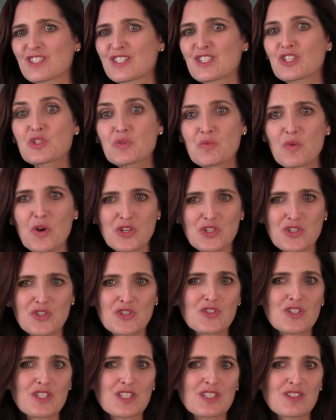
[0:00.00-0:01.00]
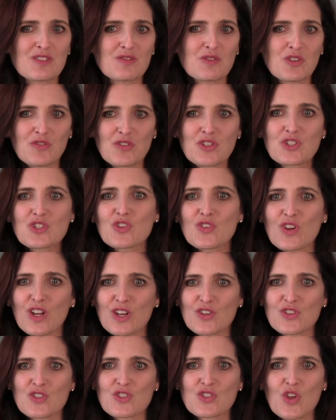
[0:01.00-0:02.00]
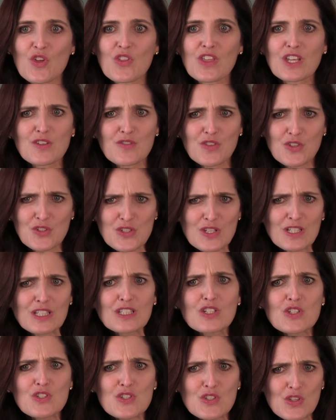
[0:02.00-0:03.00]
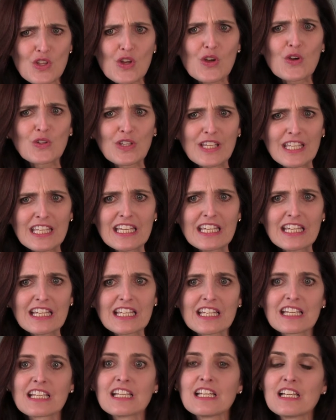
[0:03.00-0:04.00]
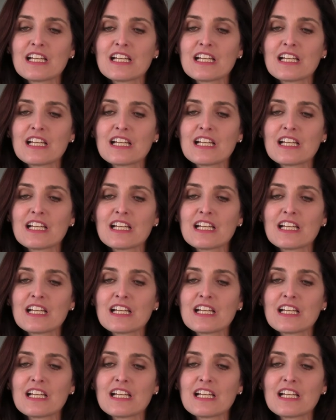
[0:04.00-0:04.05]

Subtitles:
dishwashers and refrigerators, so that if there's a little slow leak,